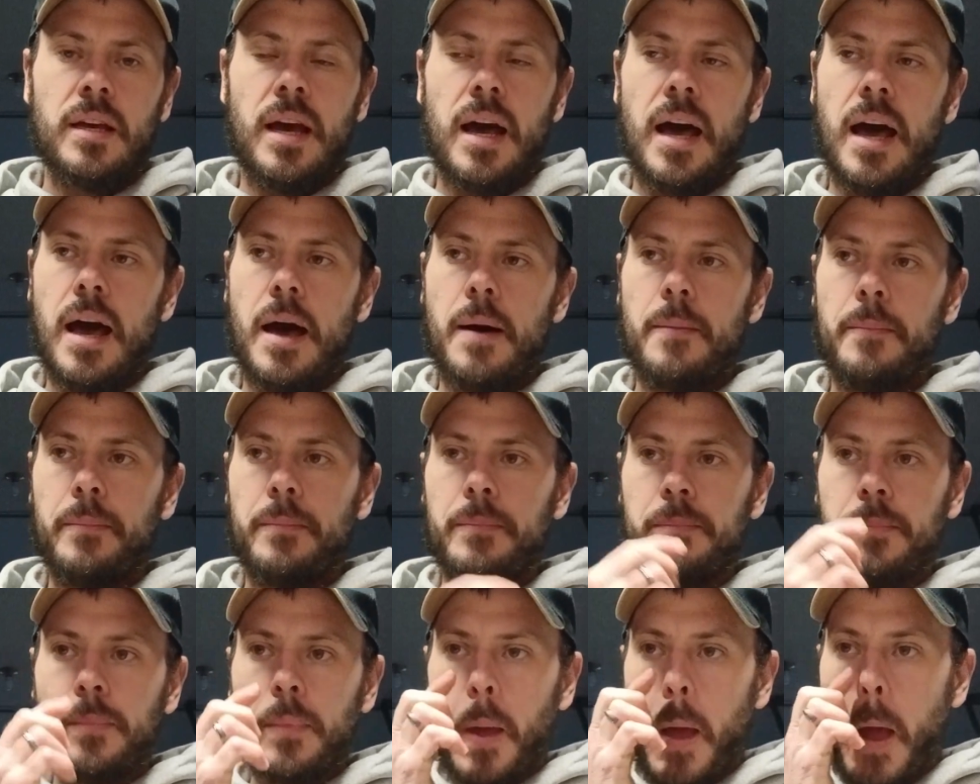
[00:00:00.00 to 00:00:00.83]
I
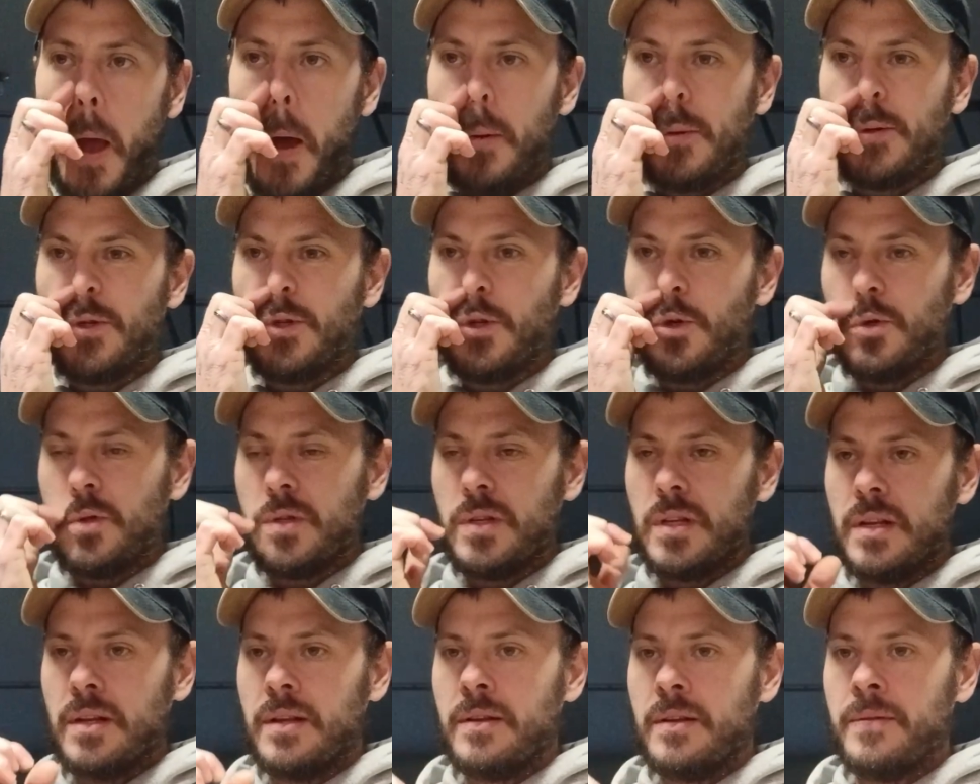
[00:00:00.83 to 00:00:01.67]
was
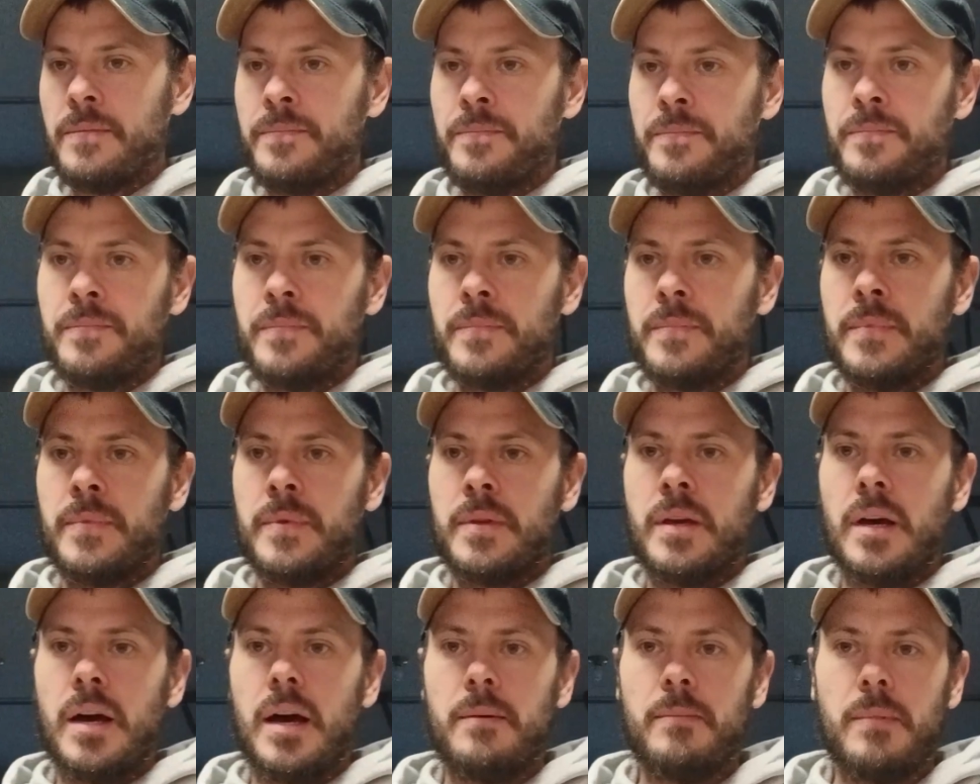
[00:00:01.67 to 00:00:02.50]
using
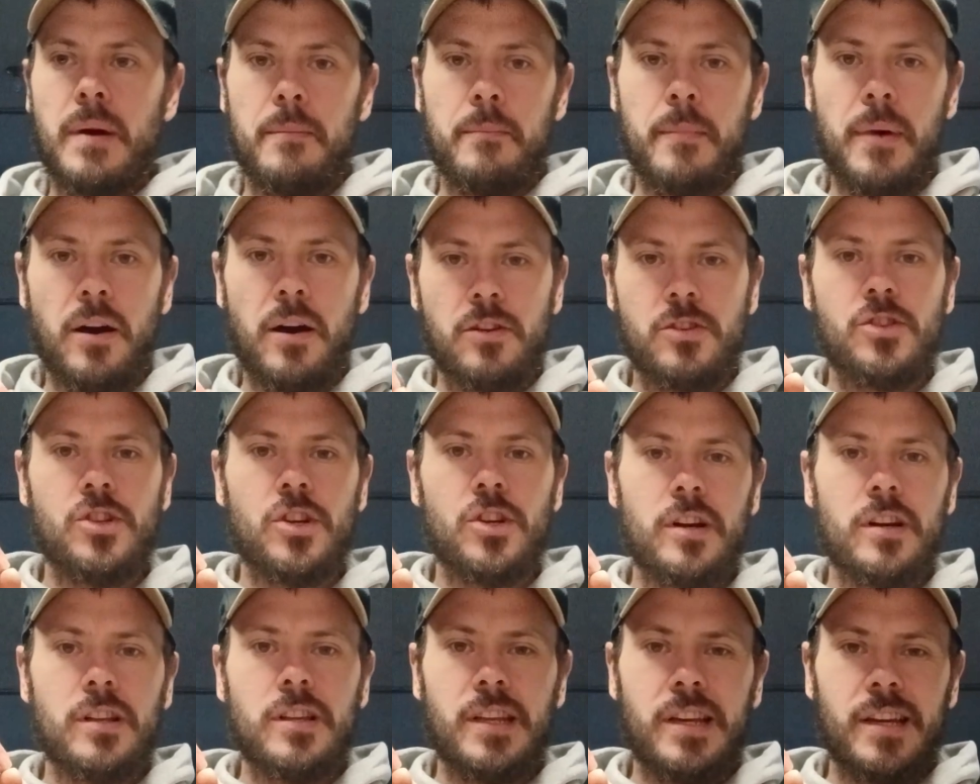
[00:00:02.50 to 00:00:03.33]
a milk
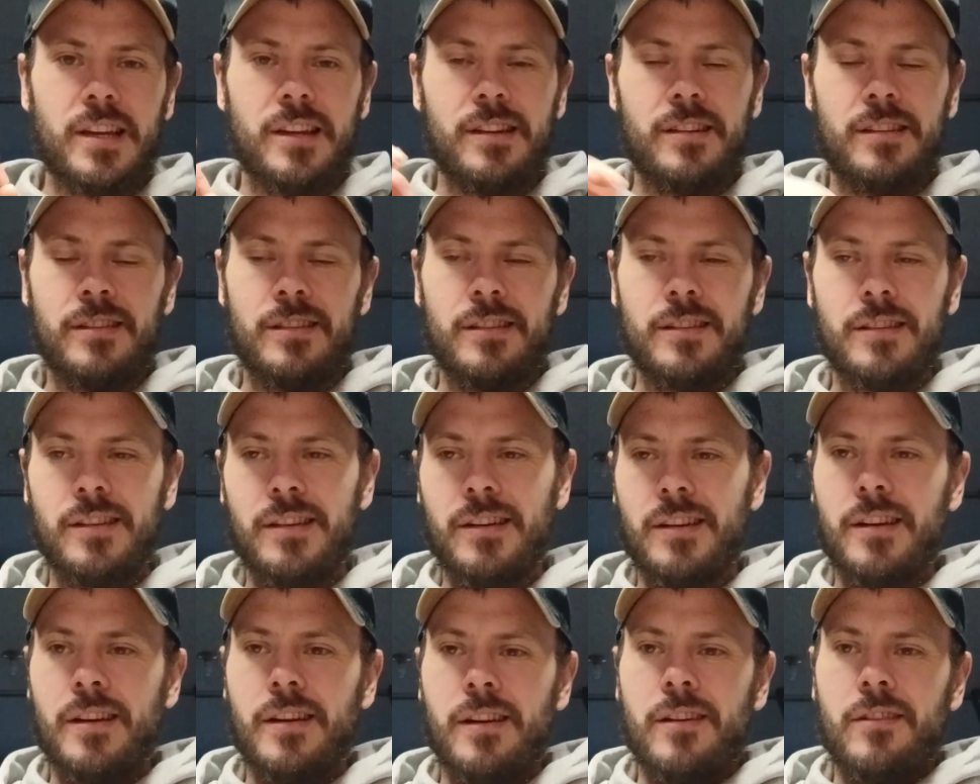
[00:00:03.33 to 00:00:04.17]
jug lid
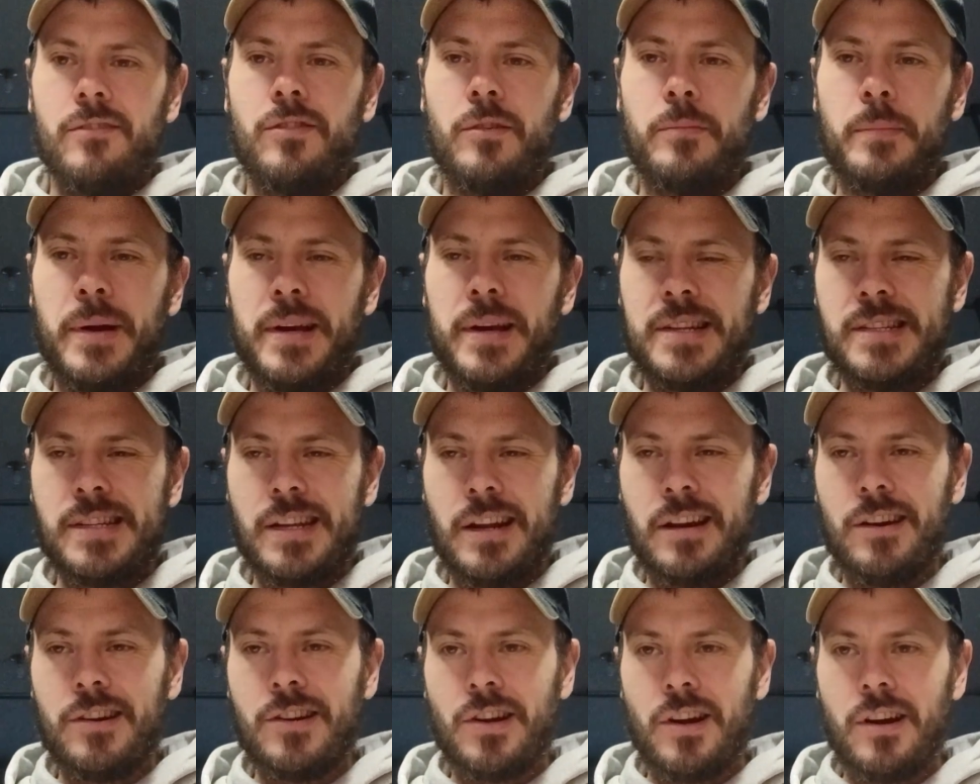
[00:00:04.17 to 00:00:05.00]
for my
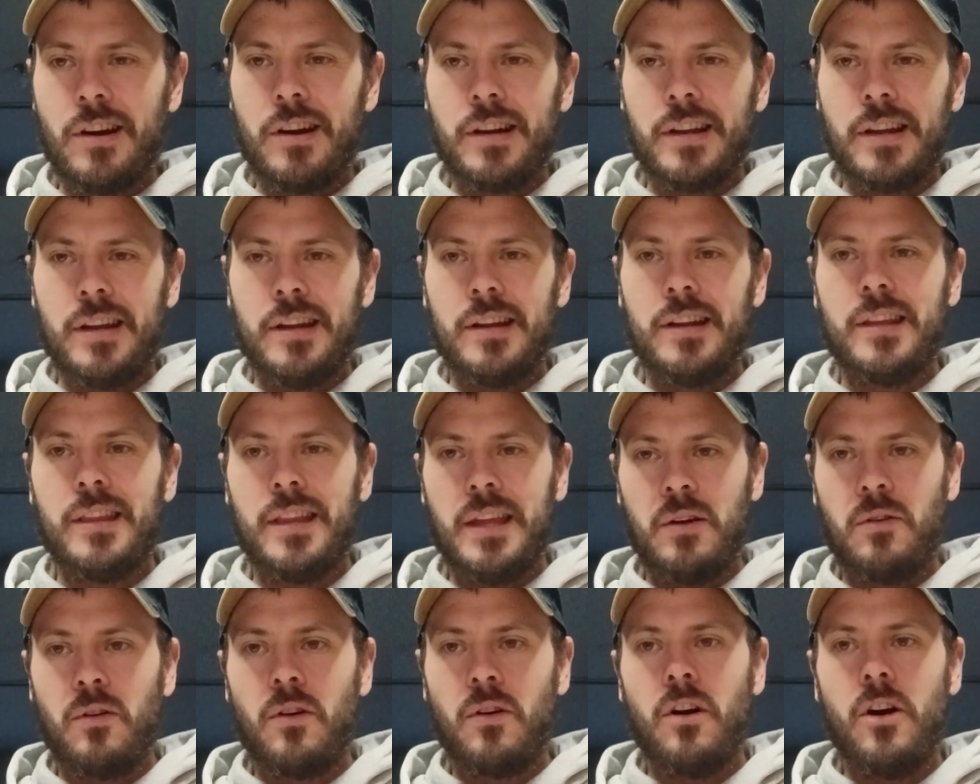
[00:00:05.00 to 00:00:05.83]
center target,
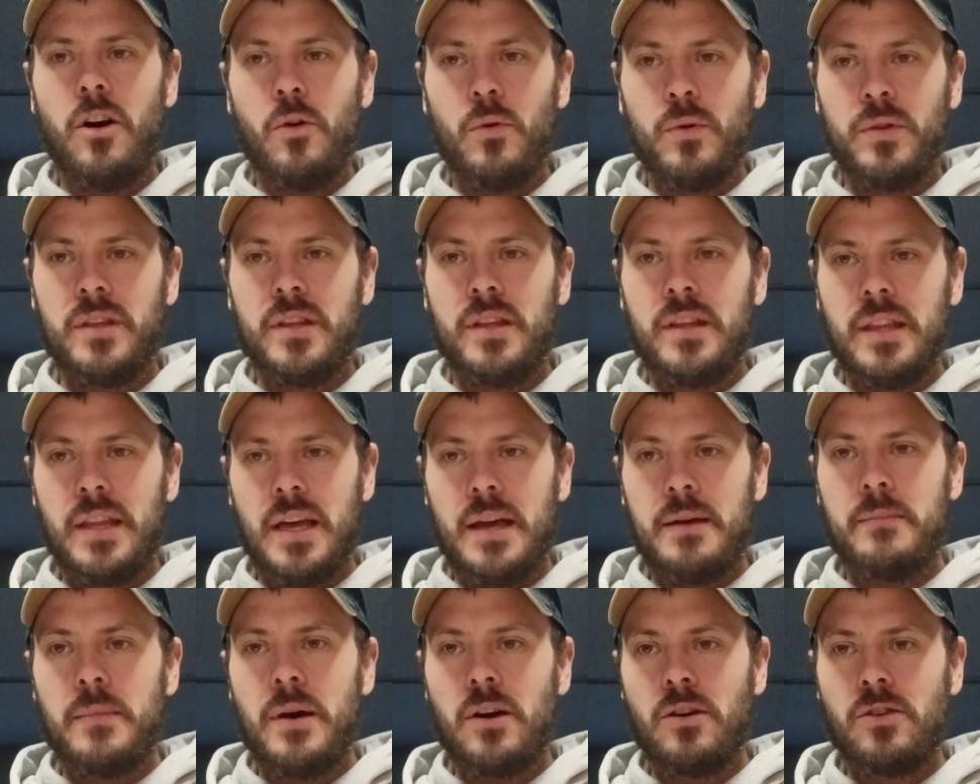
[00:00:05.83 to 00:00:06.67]
and they were all within
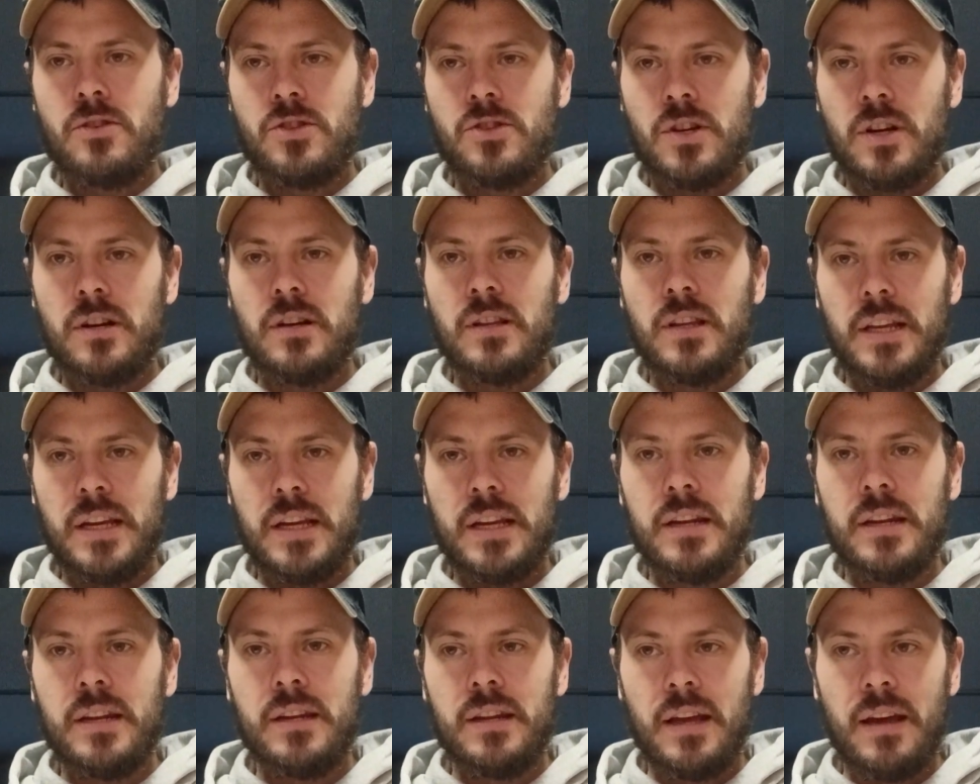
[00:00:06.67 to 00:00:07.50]
that milk jug
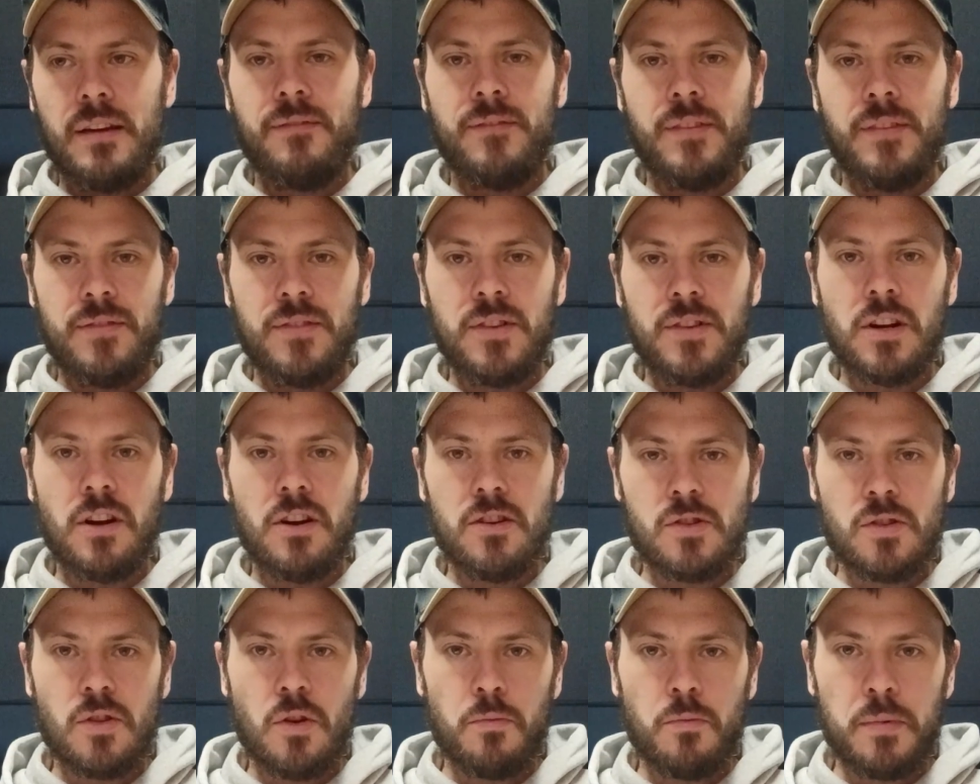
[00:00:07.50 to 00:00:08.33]
lid at 50
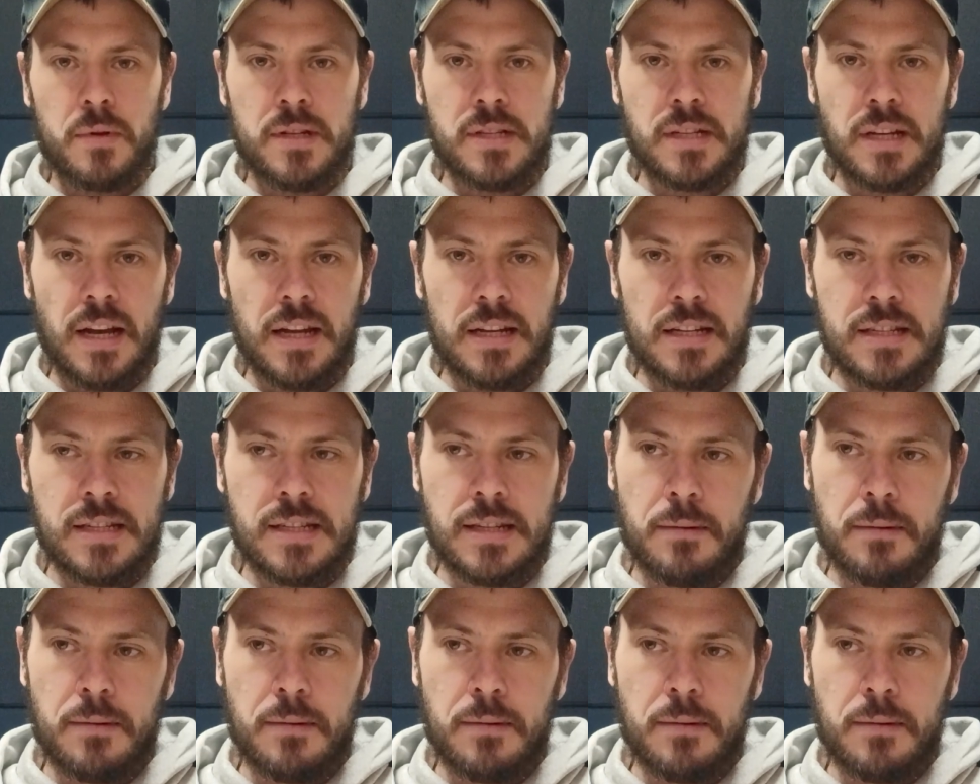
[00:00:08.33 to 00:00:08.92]
yards with open sights.